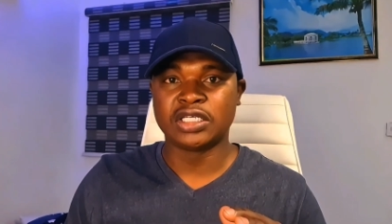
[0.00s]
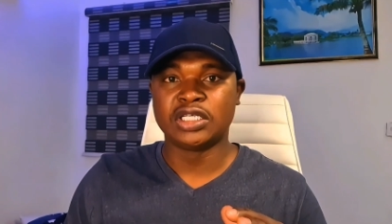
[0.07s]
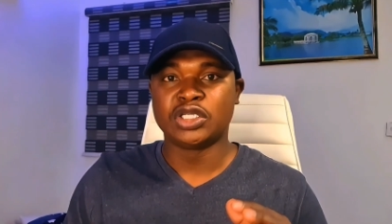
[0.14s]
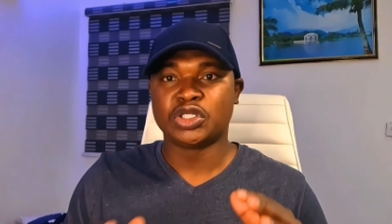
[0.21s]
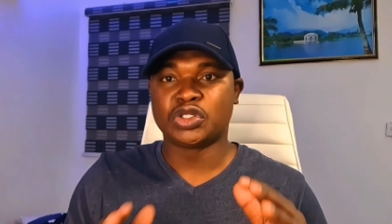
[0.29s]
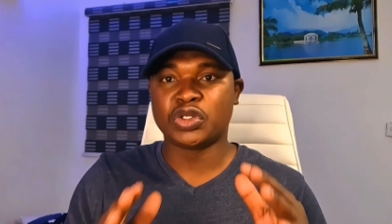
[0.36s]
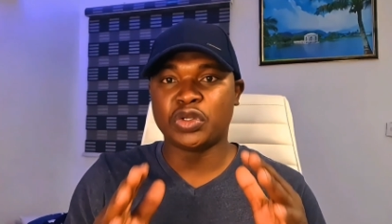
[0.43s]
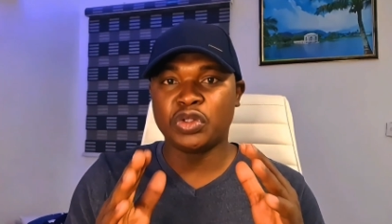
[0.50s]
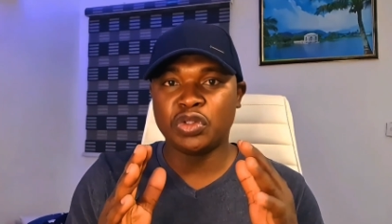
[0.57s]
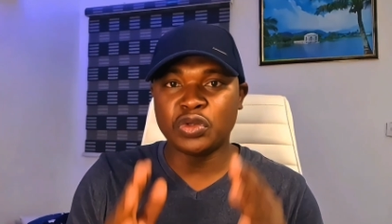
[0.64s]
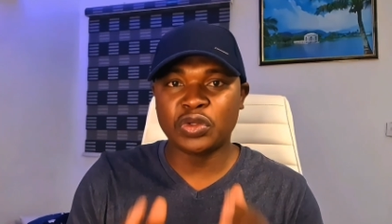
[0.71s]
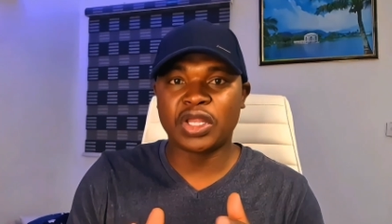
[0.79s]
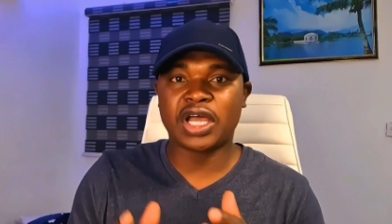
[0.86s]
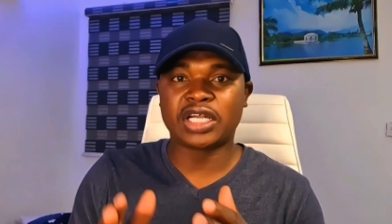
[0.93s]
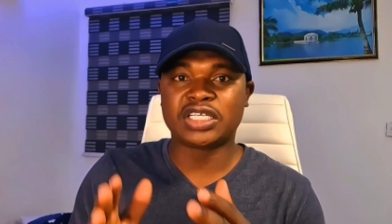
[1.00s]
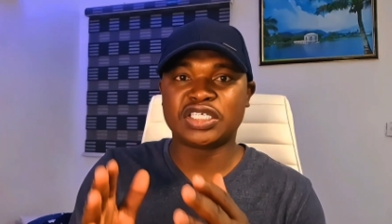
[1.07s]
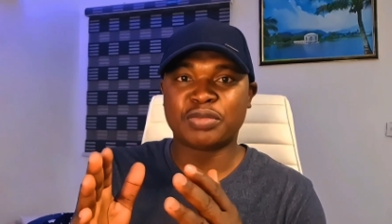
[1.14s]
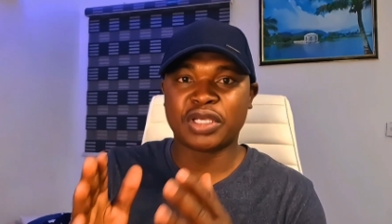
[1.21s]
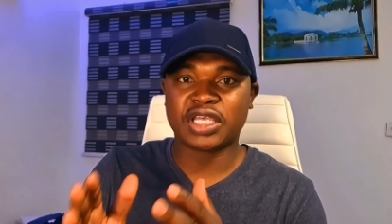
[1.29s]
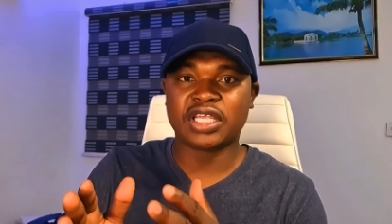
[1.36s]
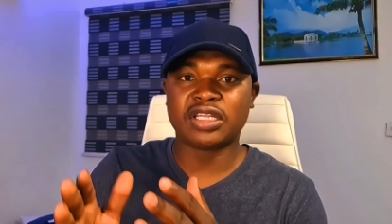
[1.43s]
So you that is
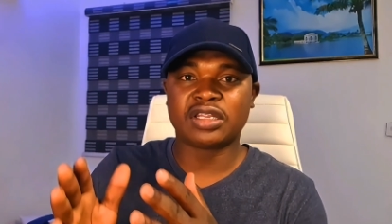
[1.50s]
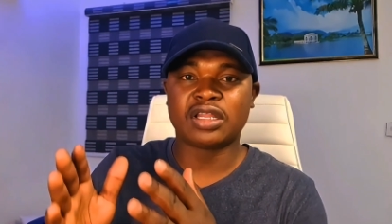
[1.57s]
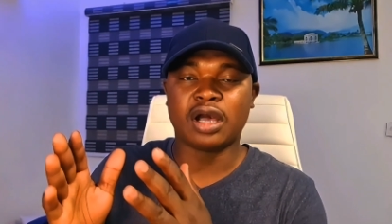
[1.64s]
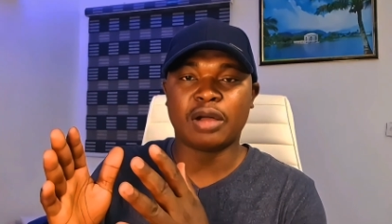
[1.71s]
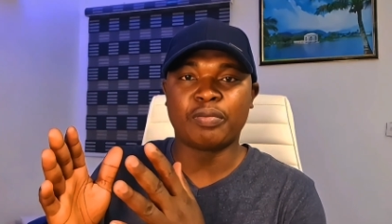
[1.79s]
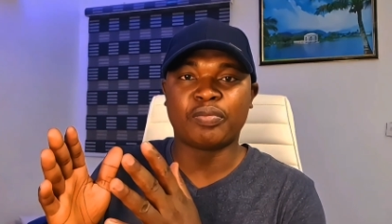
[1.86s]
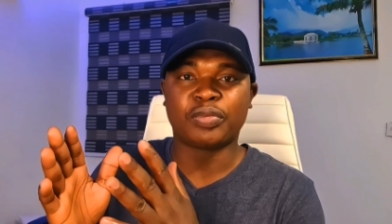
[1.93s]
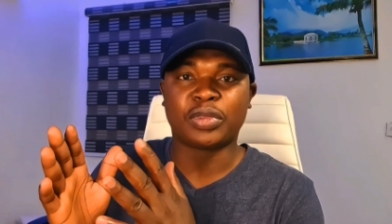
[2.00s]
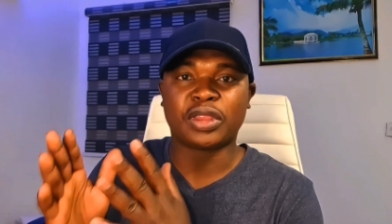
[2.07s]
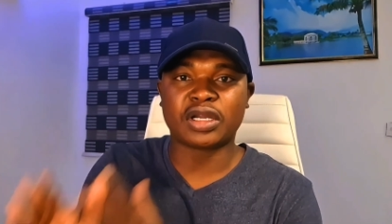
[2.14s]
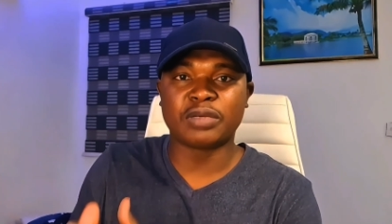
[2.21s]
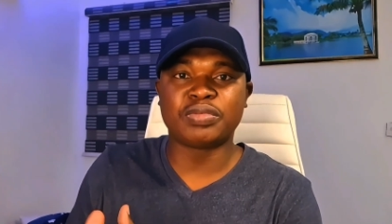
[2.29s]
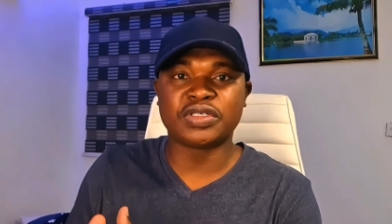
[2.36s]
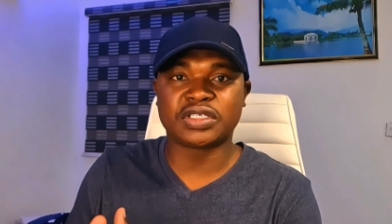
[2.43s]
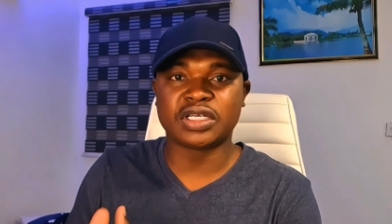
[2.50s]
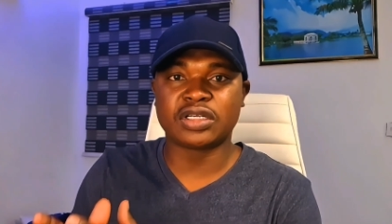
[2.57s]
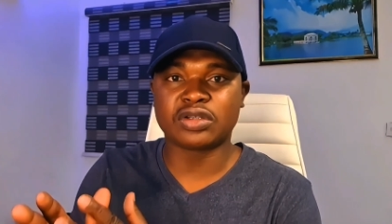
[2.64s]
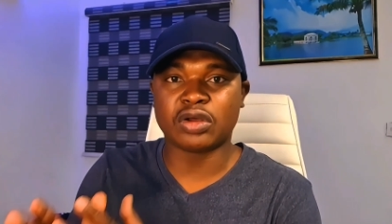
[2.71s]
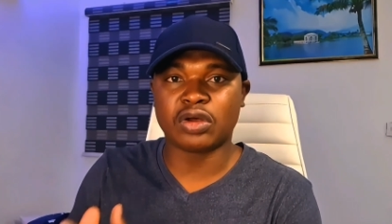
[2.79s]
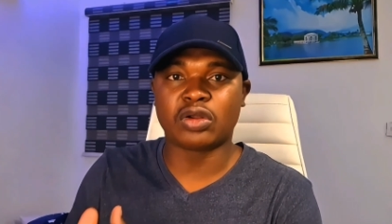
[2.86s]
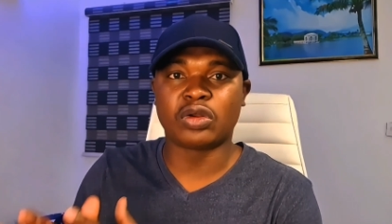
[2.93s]
making 3%
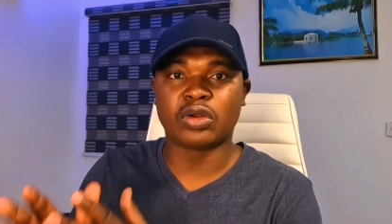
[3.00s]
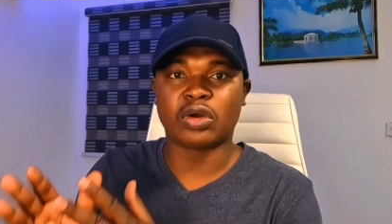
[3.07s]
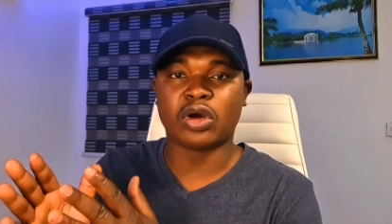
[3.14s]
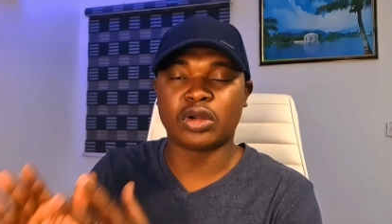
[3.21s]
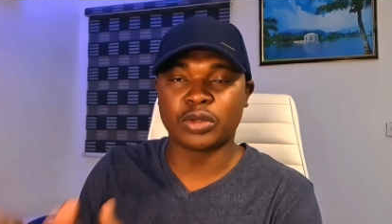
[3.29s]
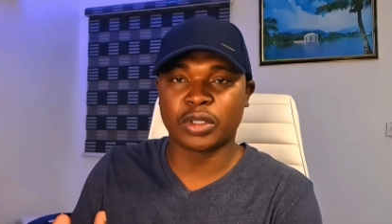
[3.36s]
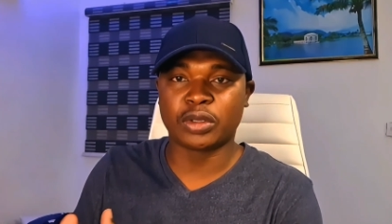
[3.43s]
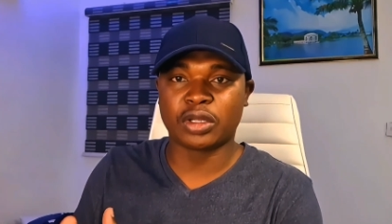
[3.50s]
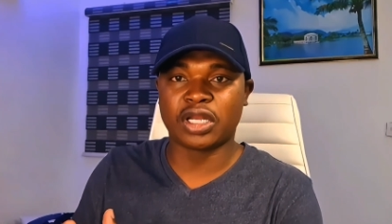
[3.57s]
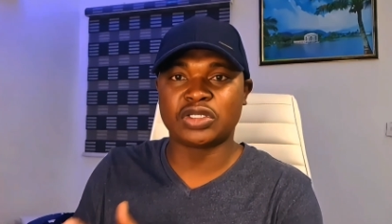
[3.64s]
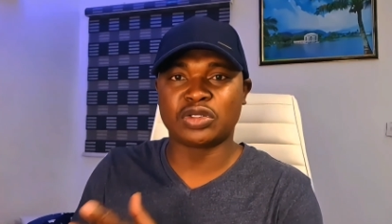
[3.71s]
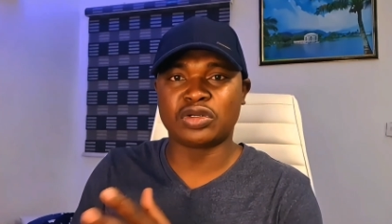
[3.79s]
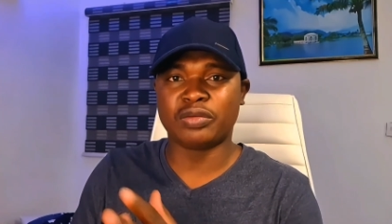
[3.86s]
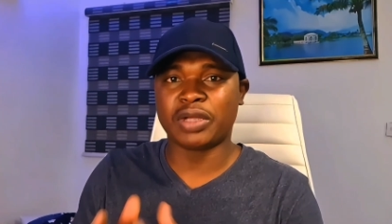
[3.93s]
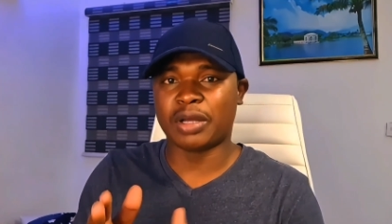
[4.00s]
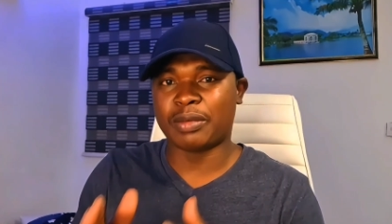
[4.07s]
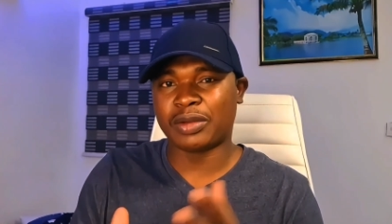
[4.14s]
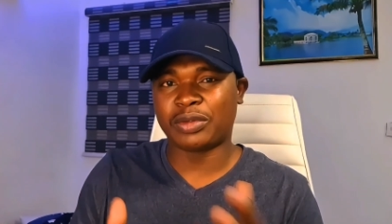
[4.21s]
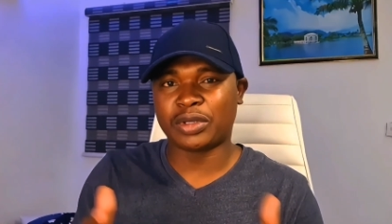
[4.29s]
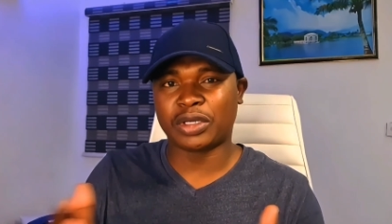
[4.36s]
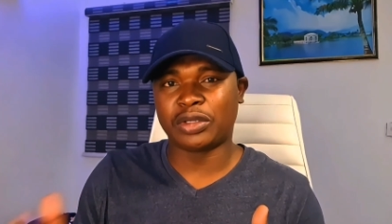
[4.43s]
on $100 is going to be about
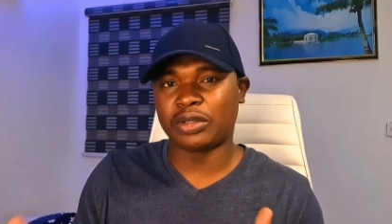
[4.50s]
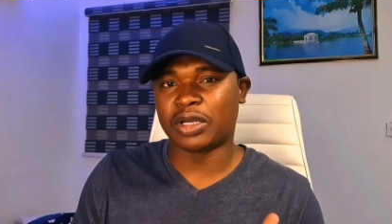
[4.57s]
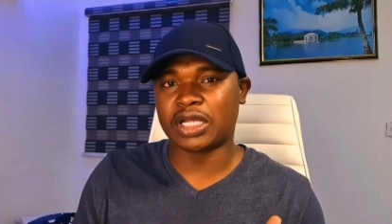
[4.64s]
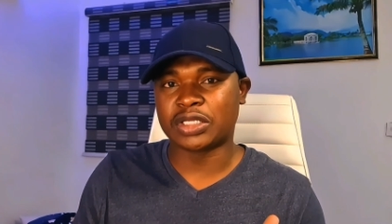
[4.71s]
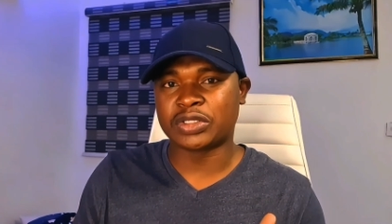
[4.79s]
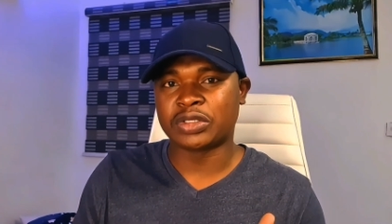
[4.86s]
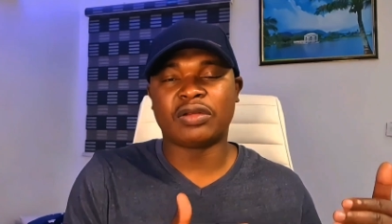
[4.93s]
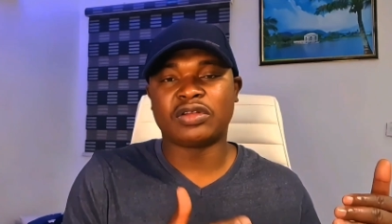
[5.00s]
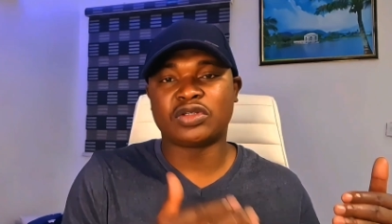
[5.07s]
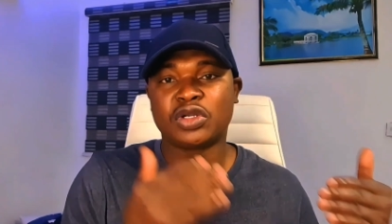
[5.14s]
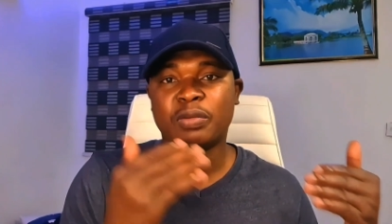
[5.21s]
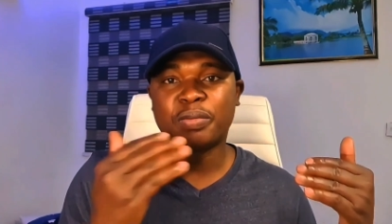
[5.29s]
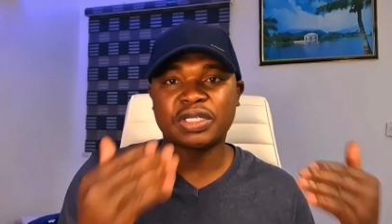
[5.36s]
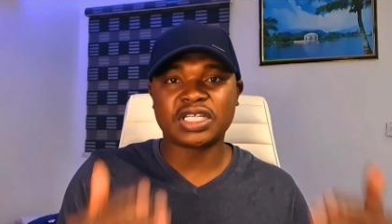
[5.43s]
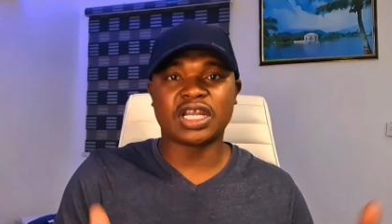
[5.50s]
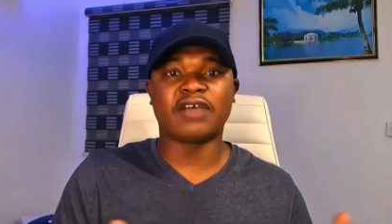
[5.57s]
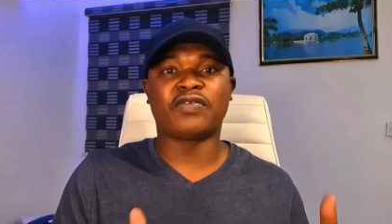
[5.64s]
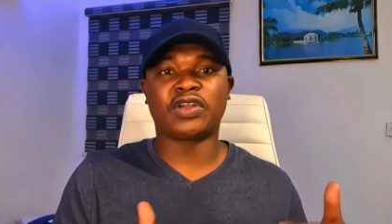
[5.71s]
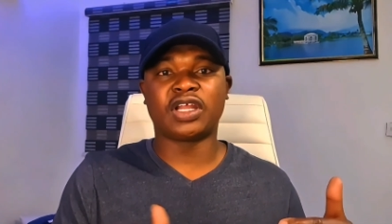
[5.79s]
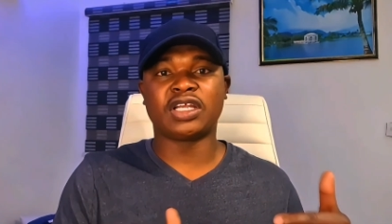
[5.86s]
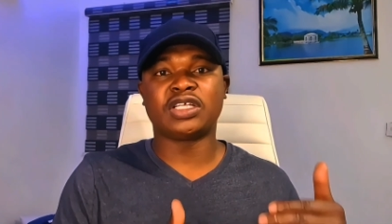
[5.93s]
$3. So the person that
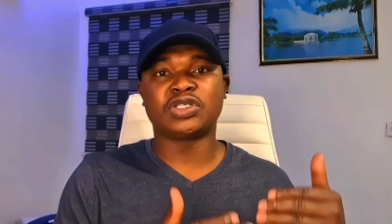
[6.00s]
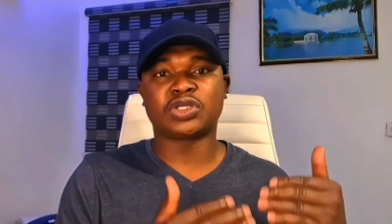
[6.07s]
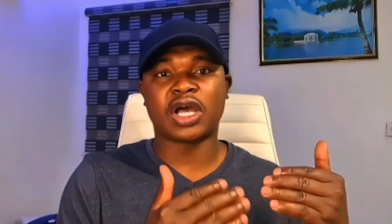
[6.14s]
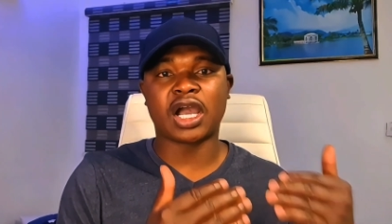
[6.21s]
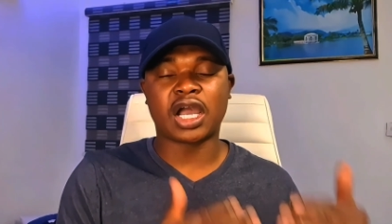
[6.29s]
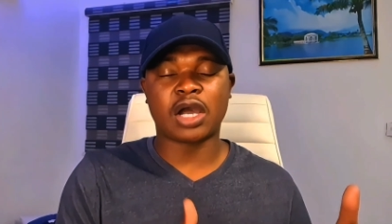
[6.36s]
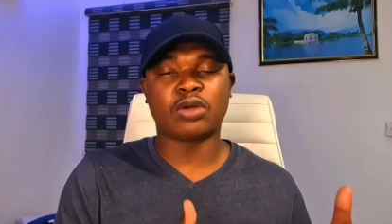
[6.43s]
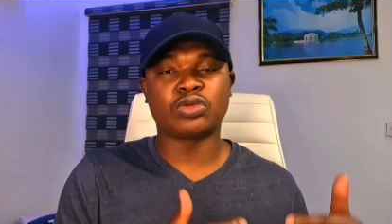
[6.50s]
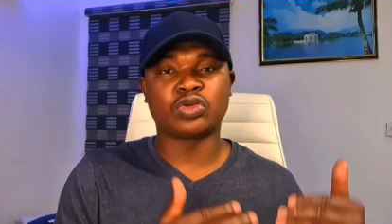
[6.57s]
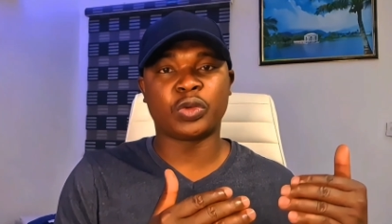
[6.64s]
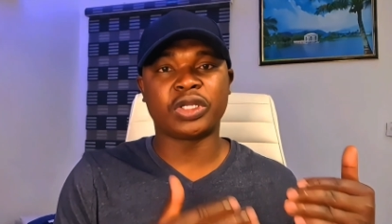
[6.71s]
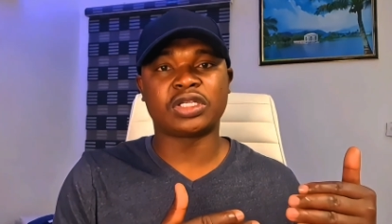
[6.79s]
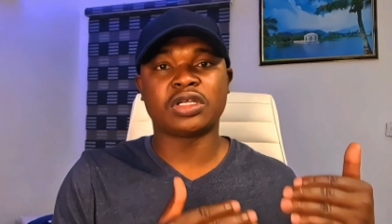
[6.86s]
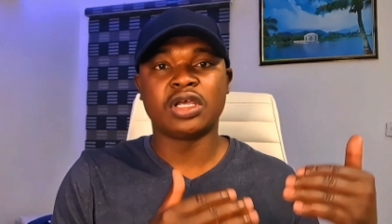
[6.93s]
funded his or her account with